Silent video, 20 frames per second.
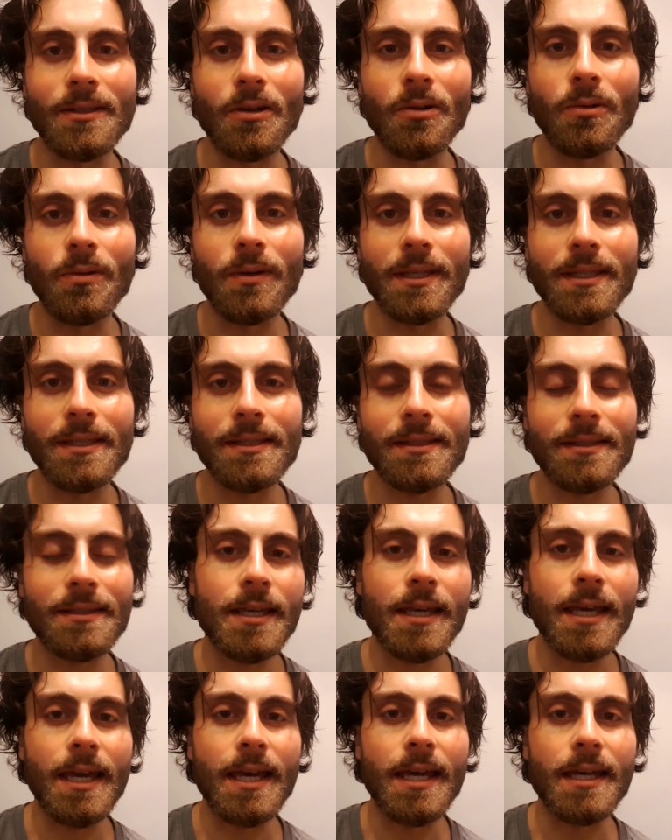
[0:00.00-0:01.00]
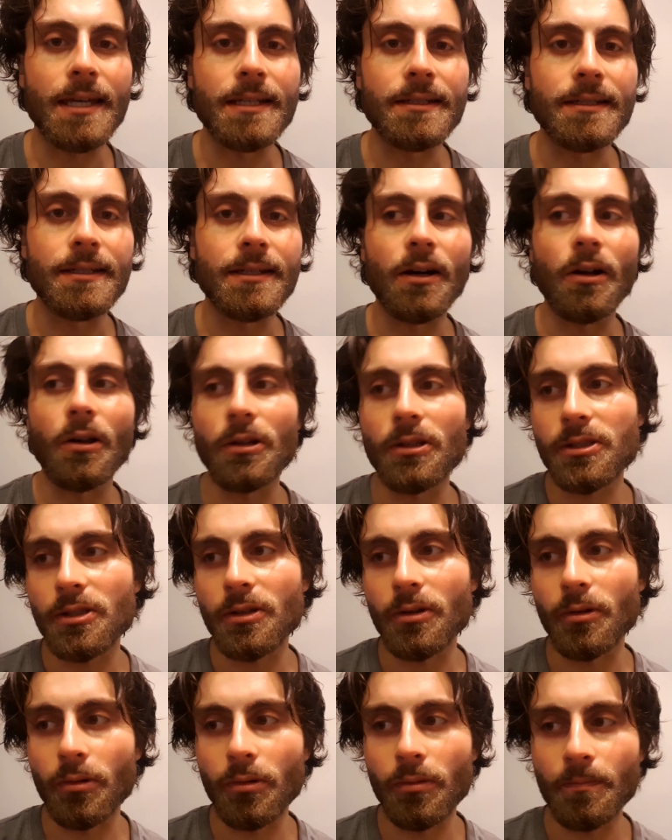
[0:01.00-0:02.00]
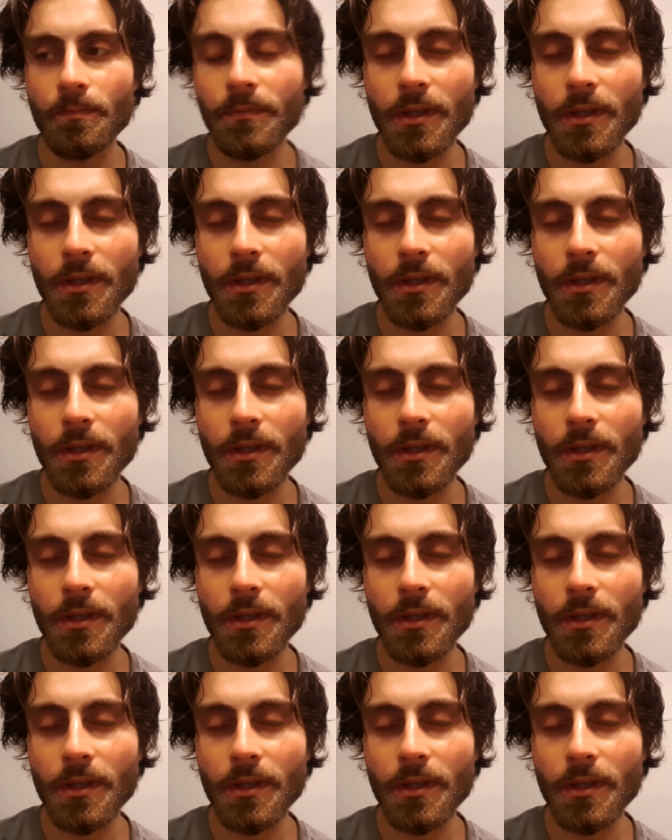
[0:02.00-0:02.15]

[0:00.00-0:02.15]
always, and uh, also.